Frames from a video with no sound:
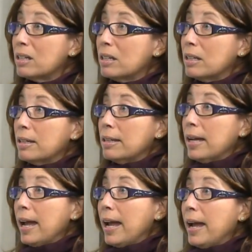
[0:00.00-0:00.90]

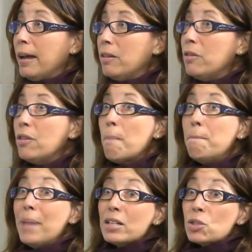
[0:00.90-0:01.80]
Mm-hmm. And the
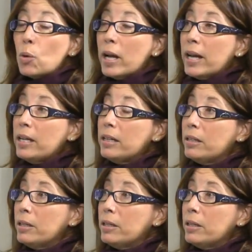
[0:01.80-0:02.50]
best way,